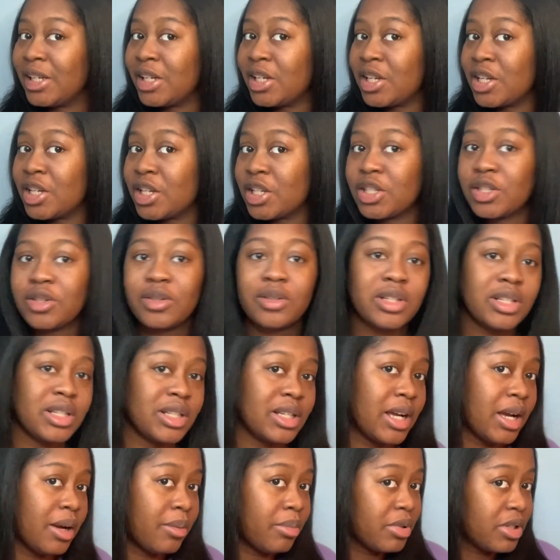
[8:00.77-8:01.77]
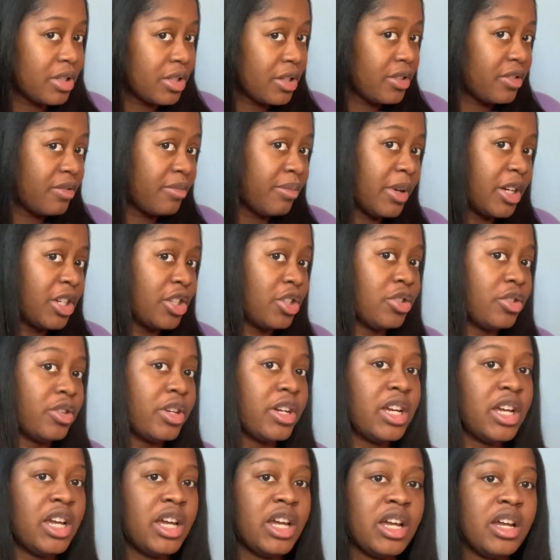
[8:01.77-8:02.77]
So this is how I preserve my straight
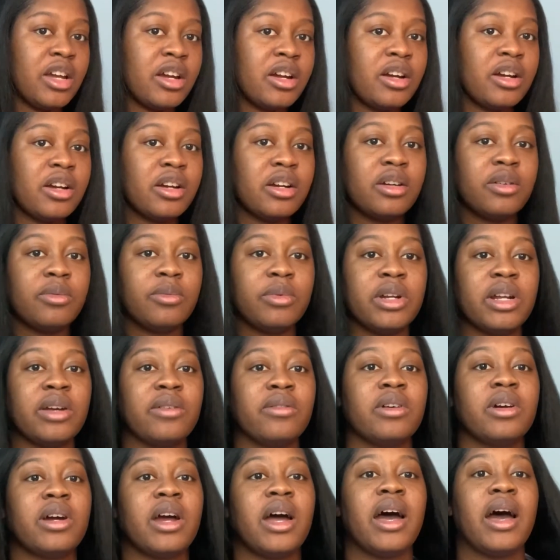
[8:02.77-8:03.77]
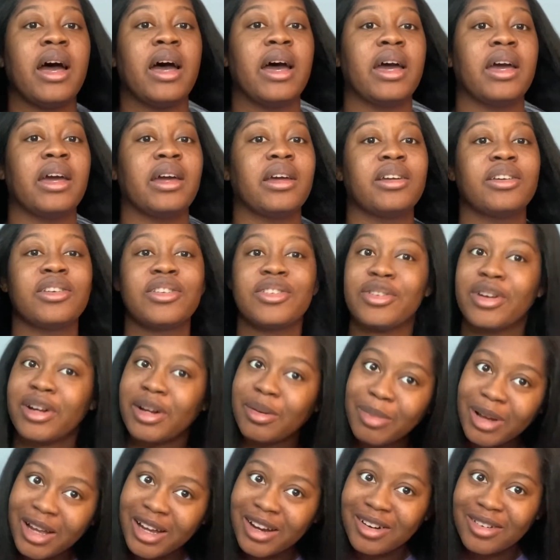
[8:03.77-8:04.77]
hair whenever I straighten
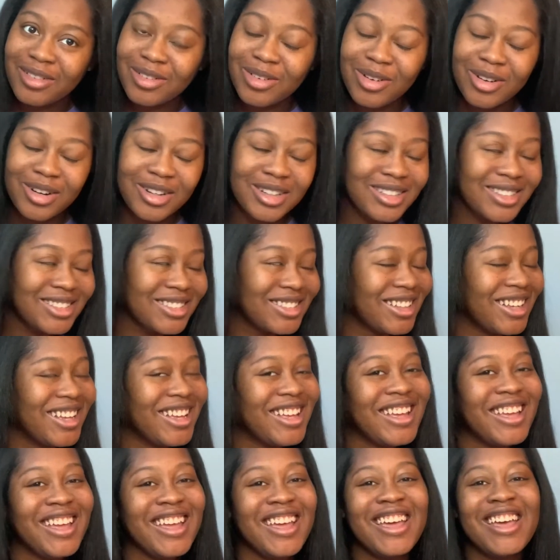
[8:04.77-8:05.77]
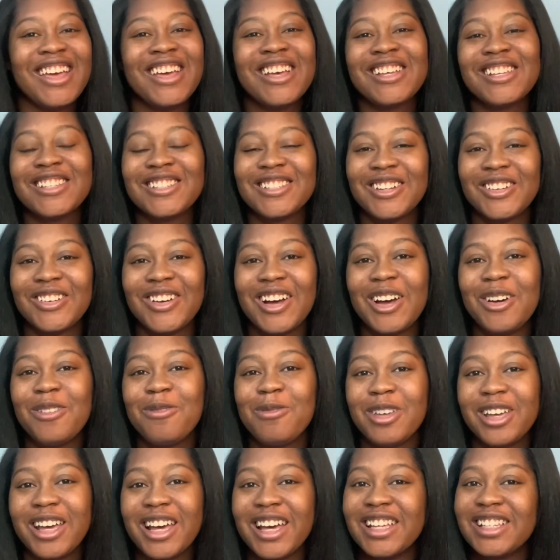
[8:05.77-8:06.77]
my hair, of course. So I hope
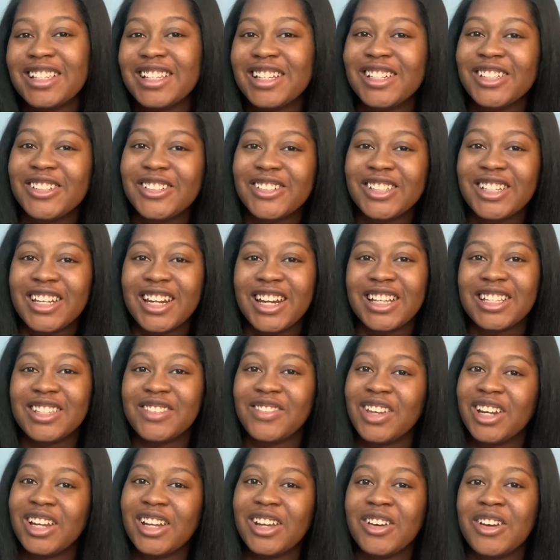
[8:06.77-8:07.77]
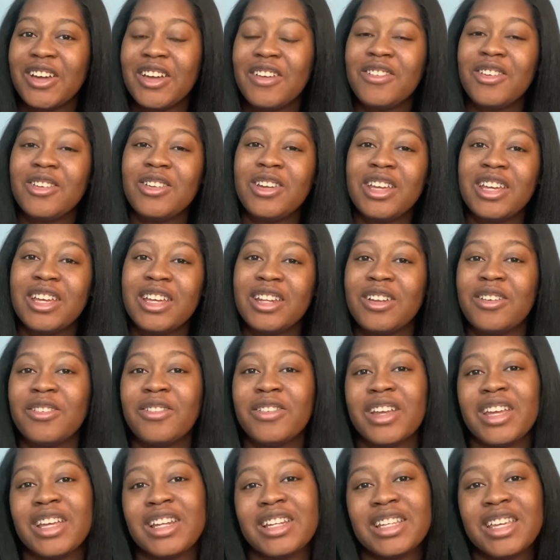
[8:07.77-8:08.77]
you guys enjoyed today's video. If you did, don't
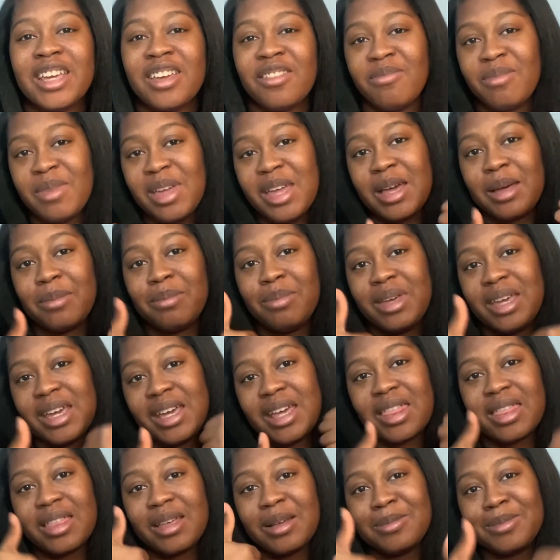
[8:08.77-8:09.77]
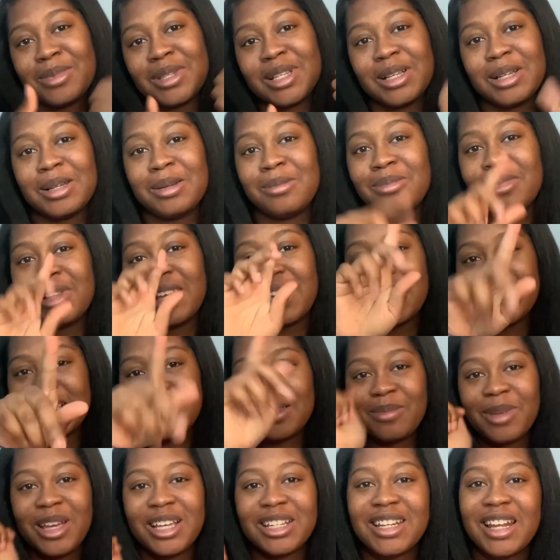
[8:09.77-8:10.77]
forget to give me a big thumbs up, like
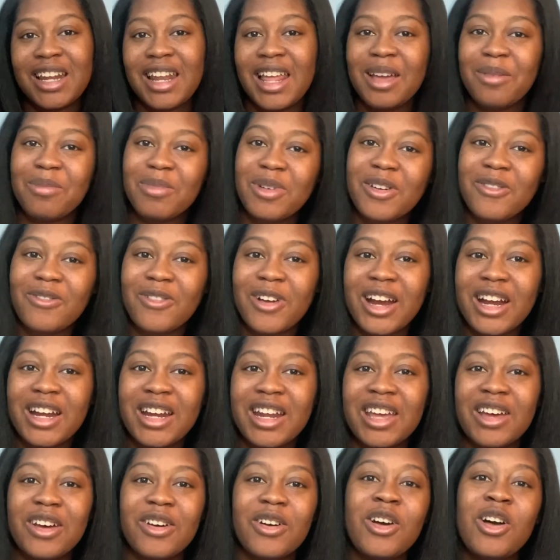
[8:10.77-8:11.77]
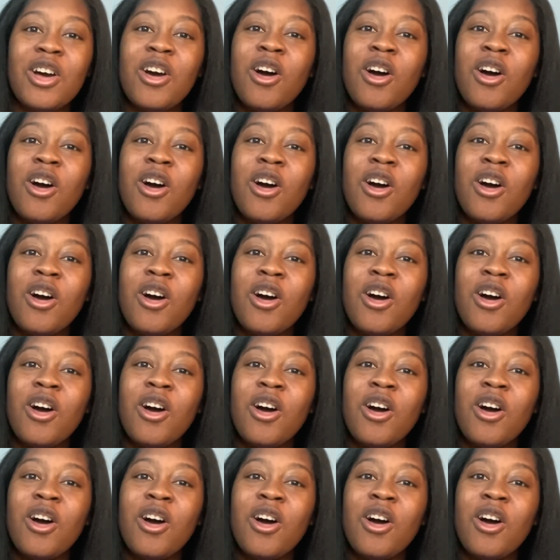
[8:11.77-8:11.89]
smash that like button right now.